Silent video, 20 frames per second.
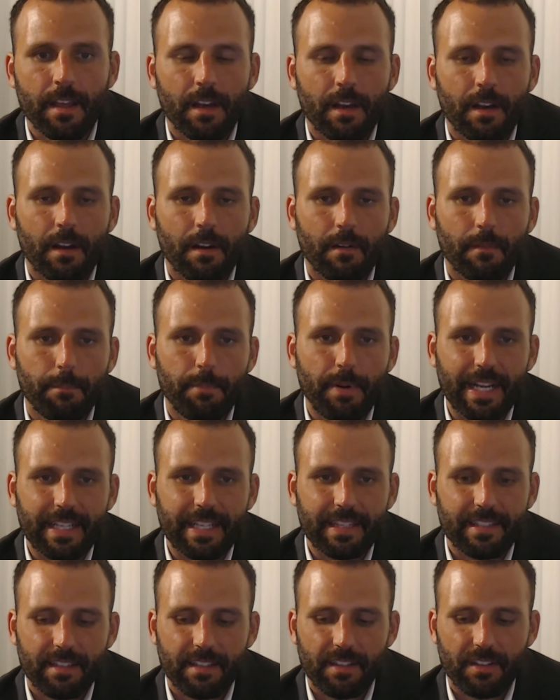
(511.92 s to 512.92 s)
But
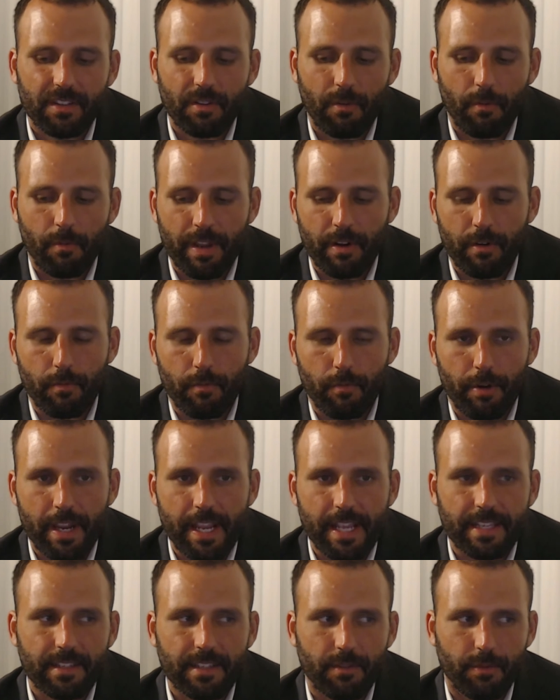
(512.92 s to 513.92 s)
the real
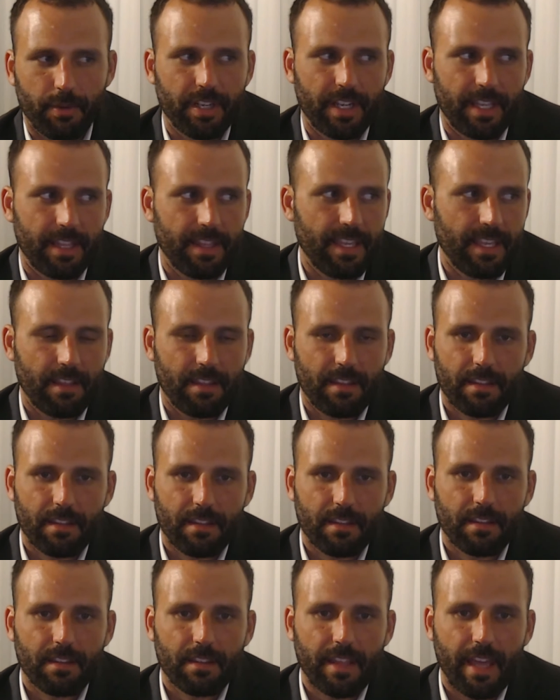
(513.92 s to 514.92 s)
risk, which I think
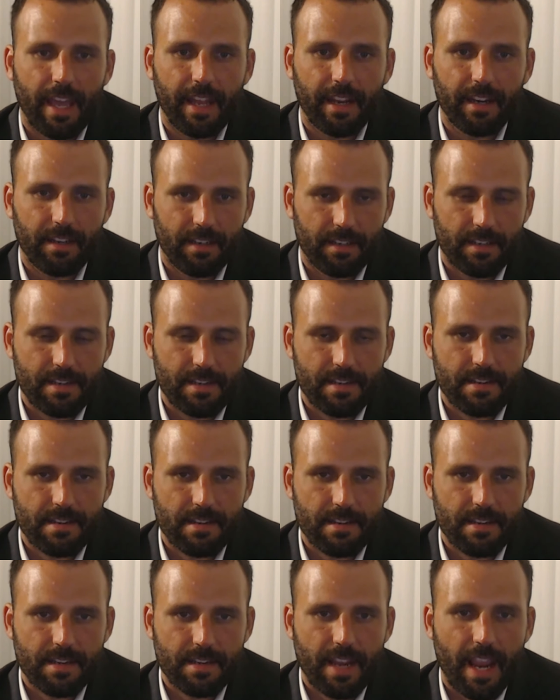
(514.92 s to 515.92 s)
that
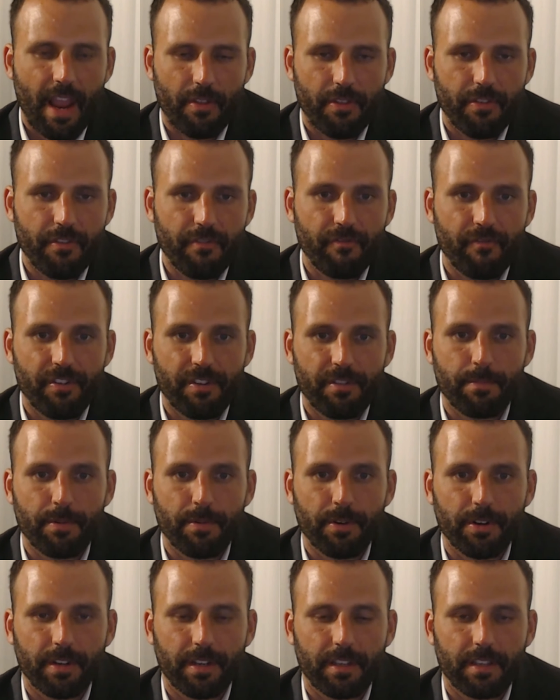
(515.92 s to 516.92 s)
Gail
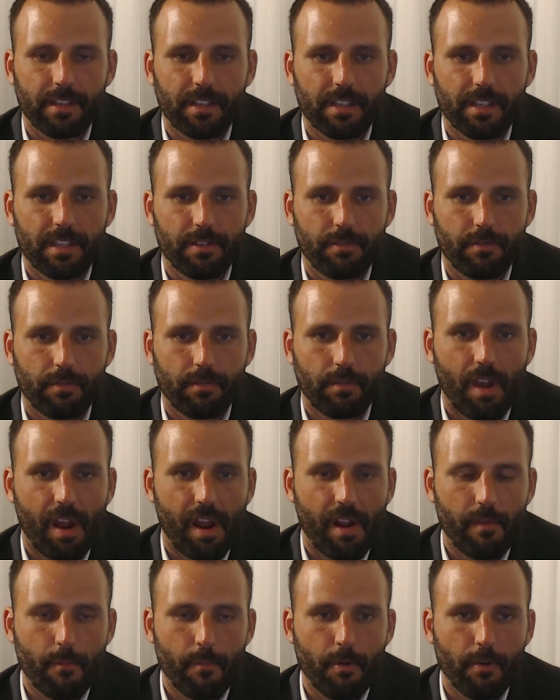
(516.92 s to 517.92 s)
Tverberg is kind of
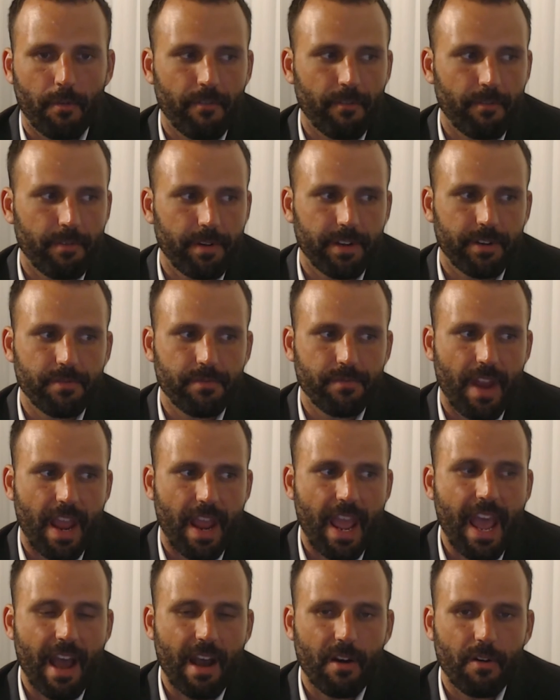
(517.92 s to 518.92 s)
more referring to
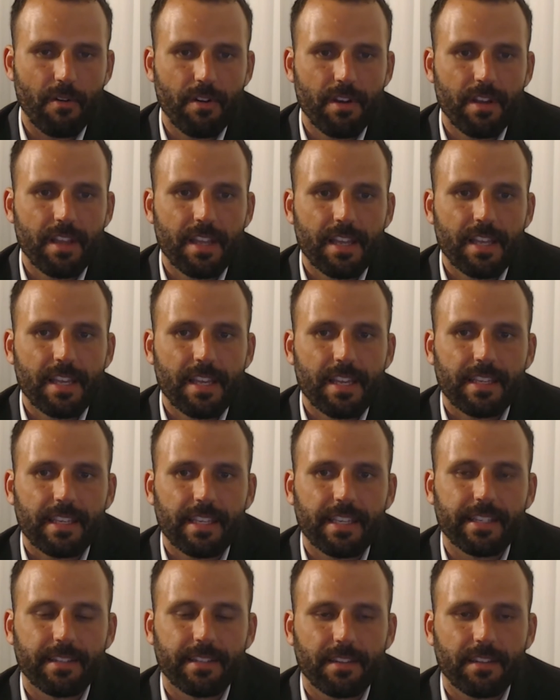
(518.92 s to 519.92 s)
now,
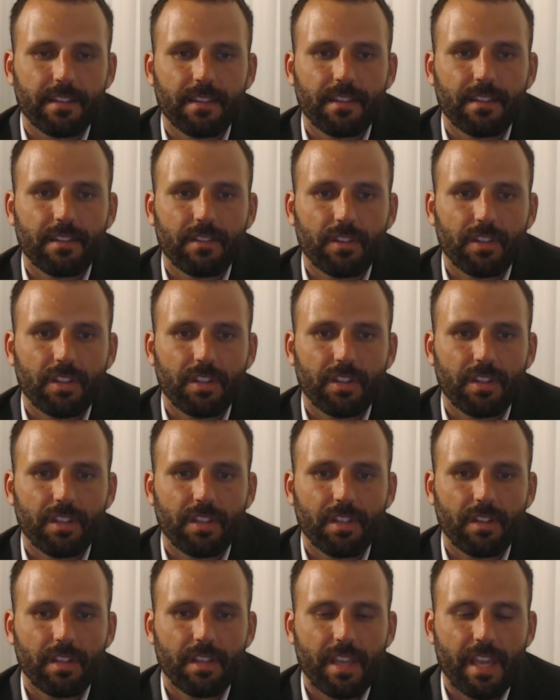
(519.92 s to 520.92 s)
is
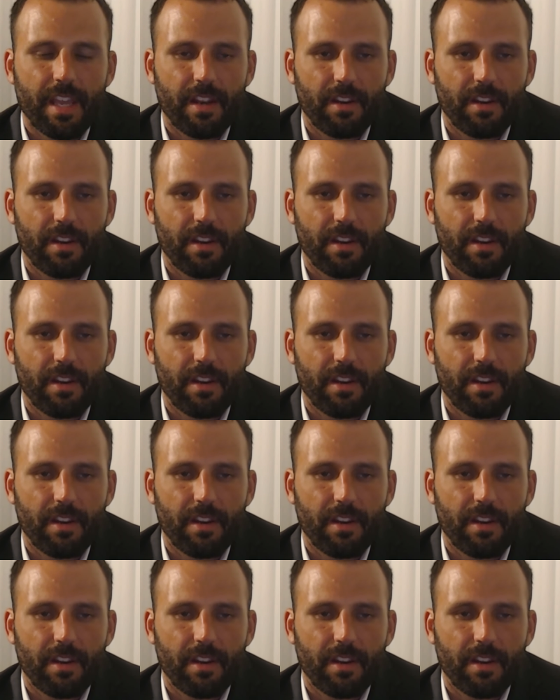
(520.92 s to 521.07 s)
we're